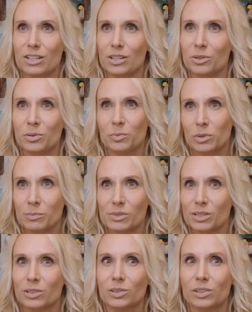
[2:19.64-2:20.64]
new and
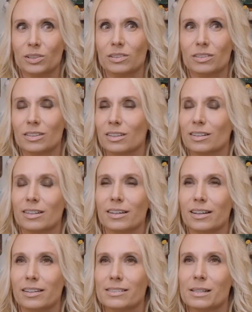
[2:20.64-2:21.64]
whimsical and,
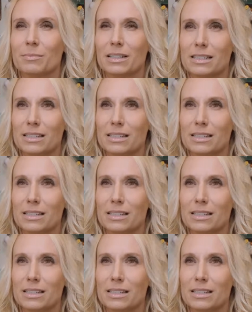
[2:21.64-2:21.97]
and something